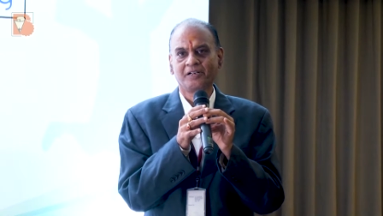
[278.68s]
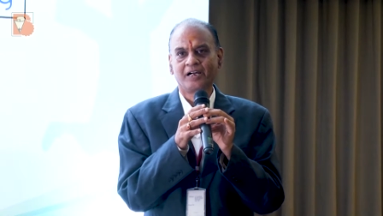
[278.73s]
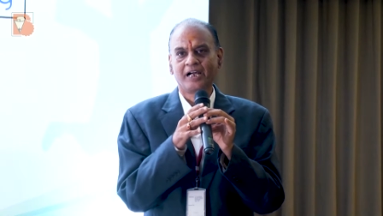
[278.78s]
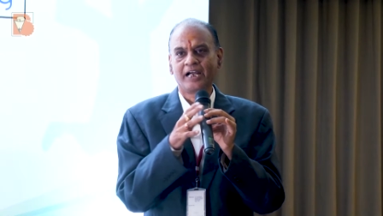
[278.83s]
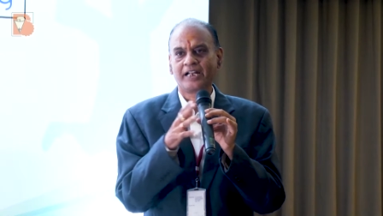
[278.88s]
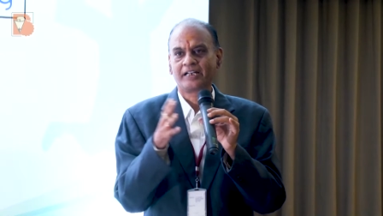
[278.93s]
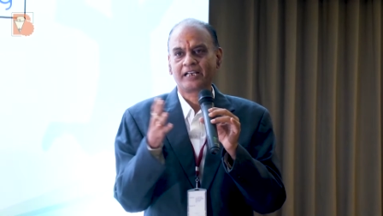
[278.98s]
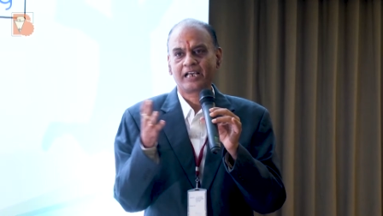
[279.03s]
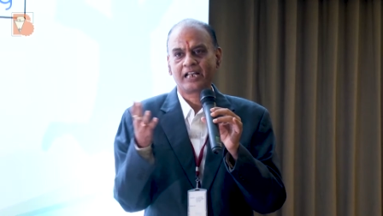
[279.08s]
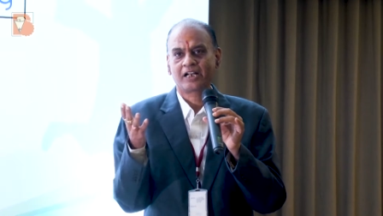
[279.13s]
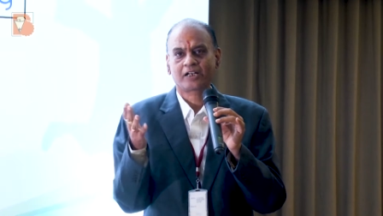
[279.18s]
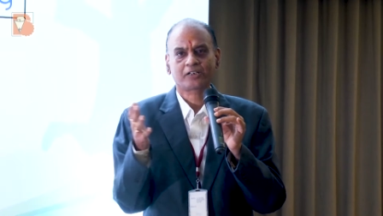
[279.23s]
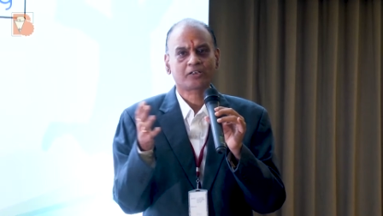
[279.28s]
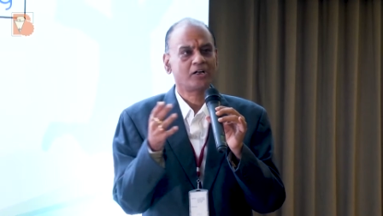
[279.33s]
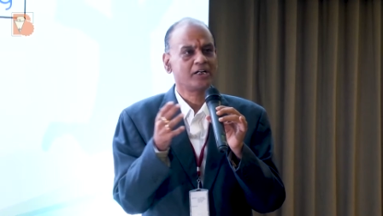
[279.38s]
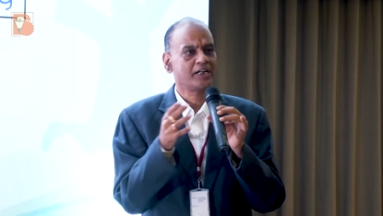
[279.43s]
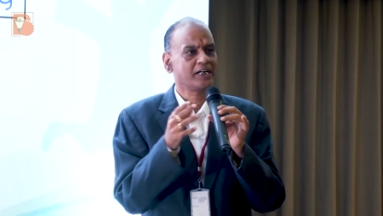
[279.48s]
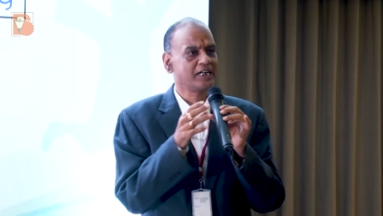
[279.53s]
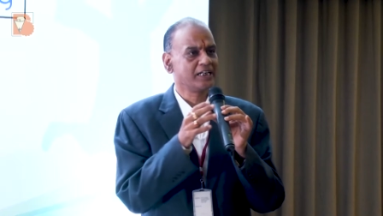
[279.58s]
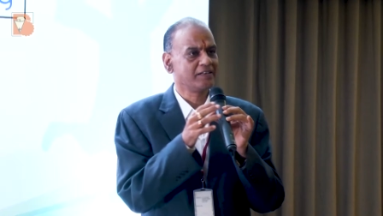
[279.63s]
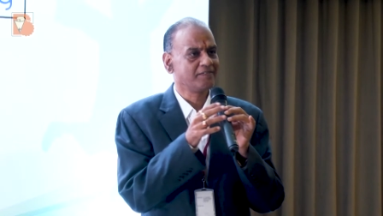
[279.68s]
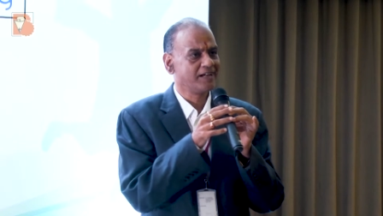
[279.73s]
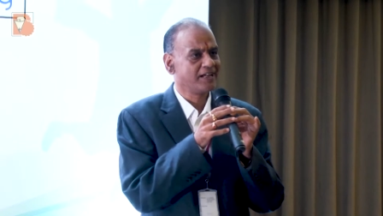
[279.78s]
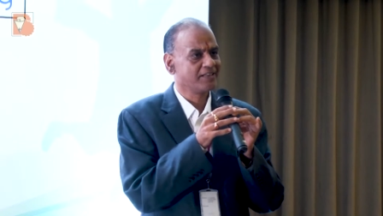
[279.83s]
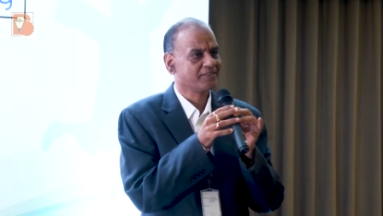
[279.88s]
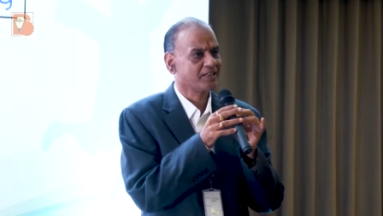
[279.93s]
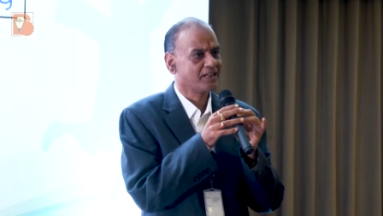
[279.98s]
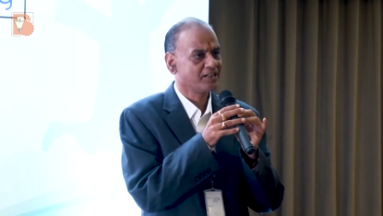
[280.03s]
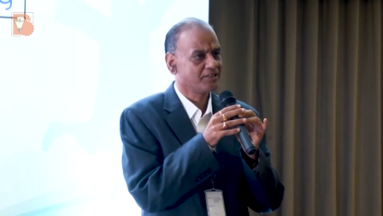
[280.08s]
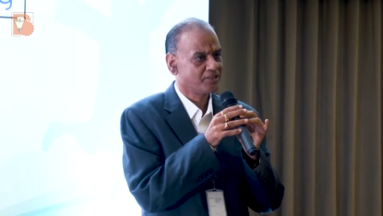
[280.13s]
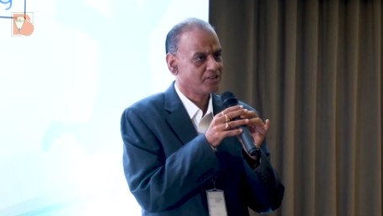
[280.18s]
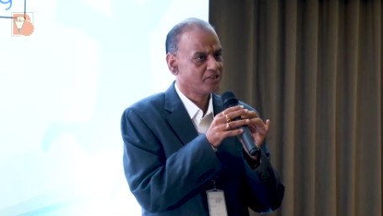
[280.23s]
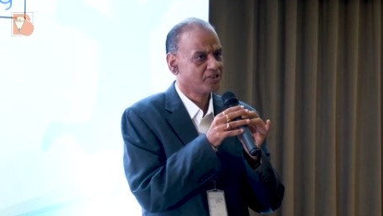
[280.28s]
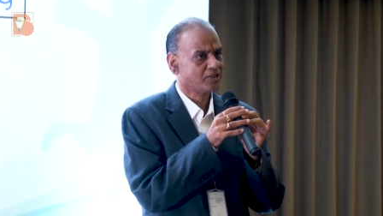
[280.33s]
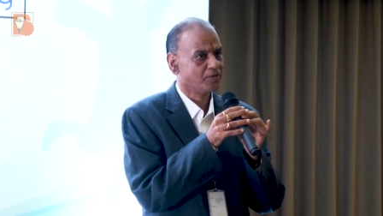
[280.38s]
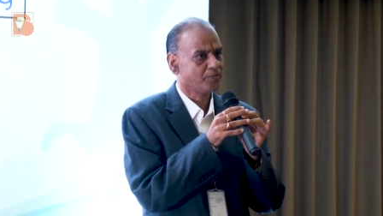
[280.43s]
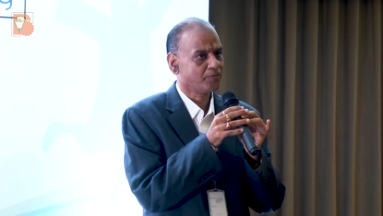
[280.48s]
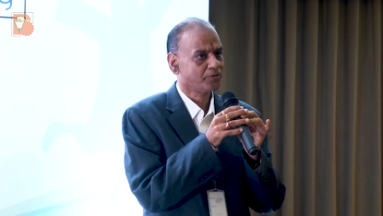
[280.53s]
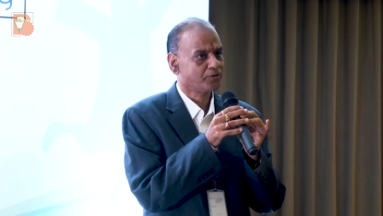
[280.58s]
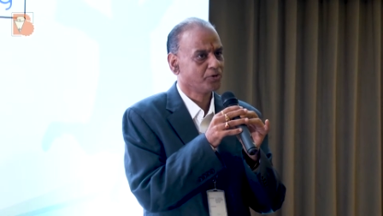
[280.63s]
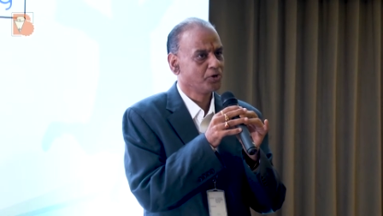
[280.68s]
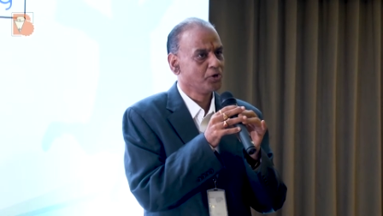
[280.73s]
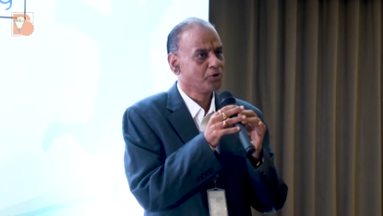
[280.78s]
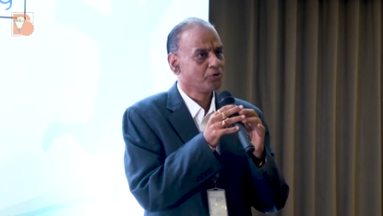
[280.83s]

and electronic device and systems.